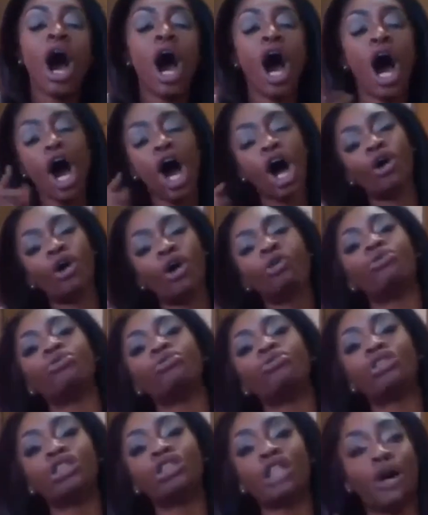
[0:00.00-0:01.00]

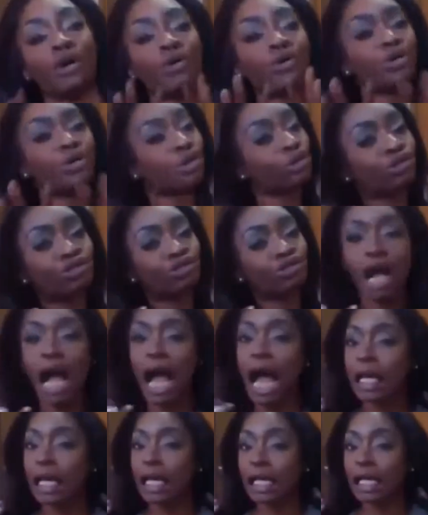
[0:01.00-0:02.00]
Oh, so you
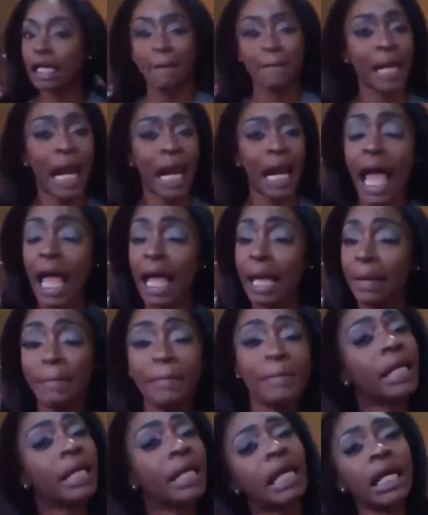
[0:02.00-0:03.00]
trying to
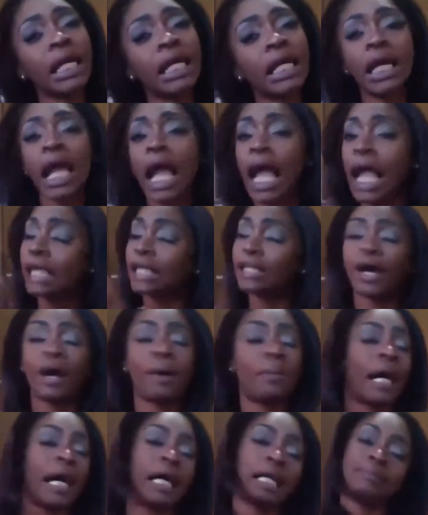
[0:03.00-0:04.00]
play me? Ain't
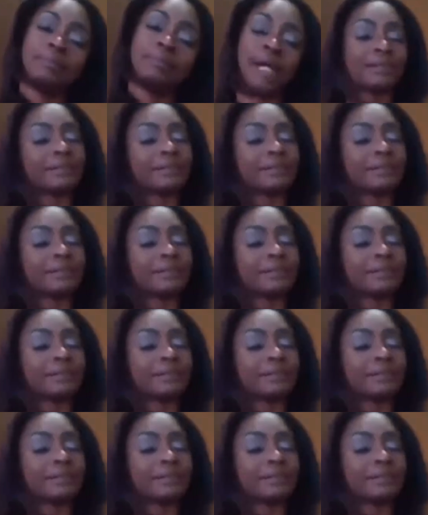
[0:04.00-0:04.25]
nobody